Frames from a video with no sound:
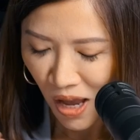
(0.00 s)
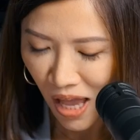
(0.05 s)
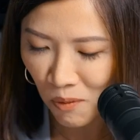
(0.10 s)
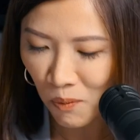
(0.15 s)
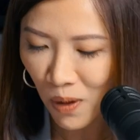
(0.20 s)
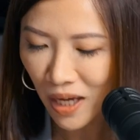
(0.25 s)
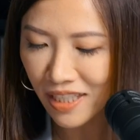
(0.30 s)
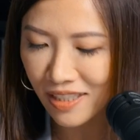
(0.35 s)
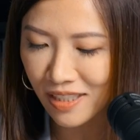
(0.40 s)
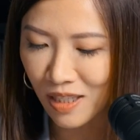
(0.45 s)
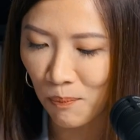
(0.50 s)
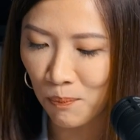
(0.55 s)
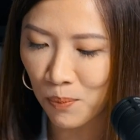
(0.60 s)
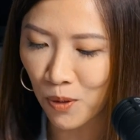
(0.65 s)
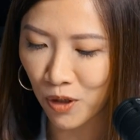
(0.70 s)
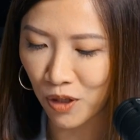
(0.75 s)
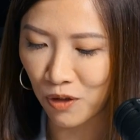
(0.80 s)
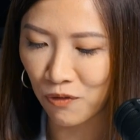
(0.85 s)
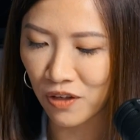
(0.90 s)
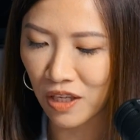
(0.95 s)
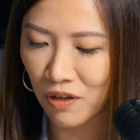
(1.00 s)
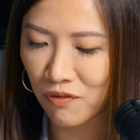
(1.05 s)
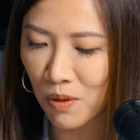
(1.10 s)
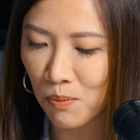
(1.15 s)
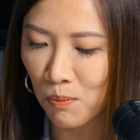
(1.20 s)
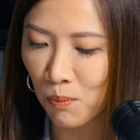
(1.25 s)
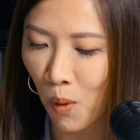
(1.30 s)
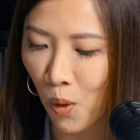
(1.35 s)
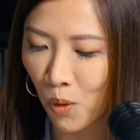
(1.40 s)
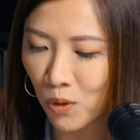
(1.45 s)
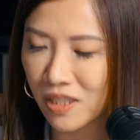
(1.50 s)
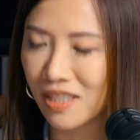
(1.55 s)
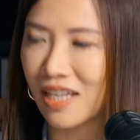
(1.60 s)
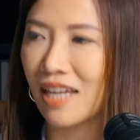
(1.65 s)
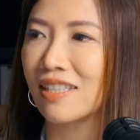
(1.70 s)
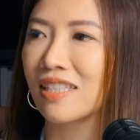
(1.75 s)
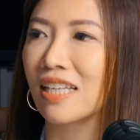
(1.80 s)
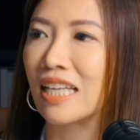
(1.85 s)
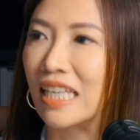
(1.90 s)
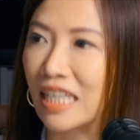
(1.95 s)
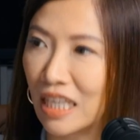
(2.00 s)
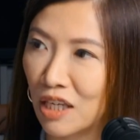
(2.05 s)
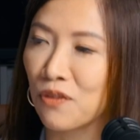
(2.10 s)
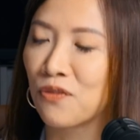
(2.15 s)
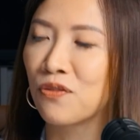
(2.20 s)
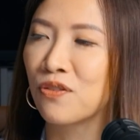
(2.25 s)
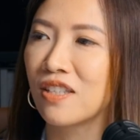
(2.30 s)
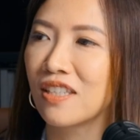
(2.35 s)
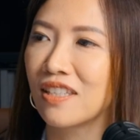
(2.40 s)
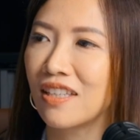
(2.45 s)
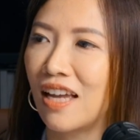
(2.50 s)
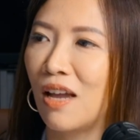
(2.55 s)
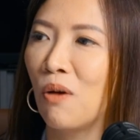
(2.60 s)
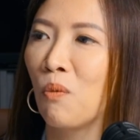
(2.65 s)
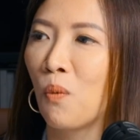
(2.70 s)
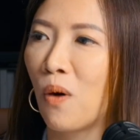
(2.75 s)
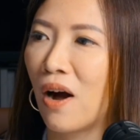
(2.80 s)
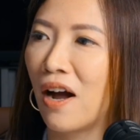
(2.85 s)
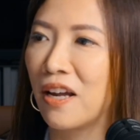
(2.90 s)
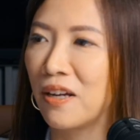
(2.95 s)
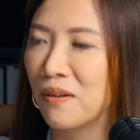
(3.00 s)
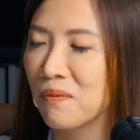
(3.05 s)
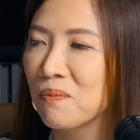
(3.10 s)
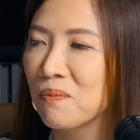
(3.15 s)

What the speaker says: and what is the book you've given most as a gift and why?